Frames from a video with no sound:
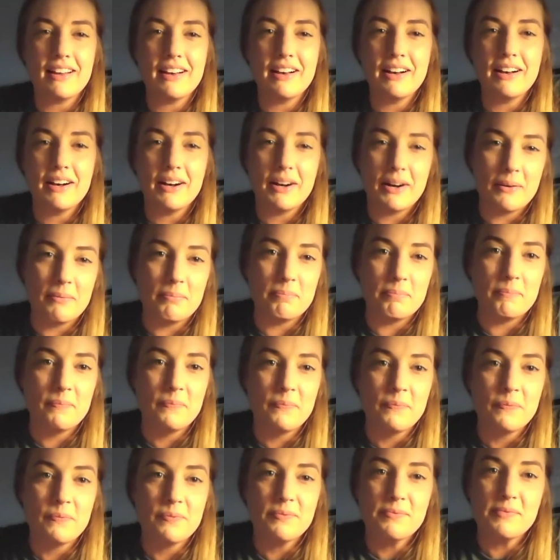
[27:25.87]

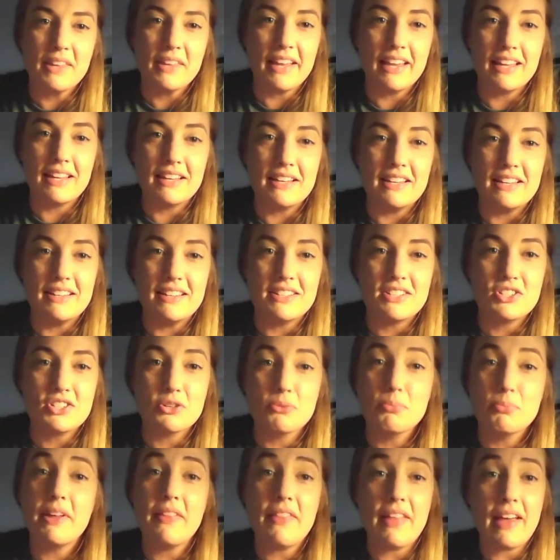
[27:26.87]
And she'll
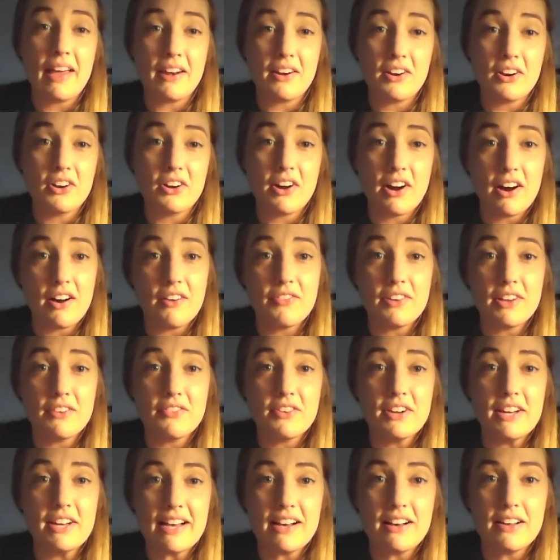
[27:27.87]
put that in her coffee
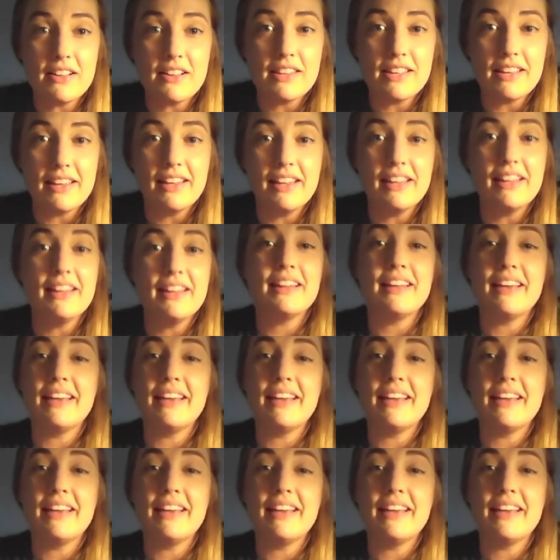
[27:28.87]
every now and then.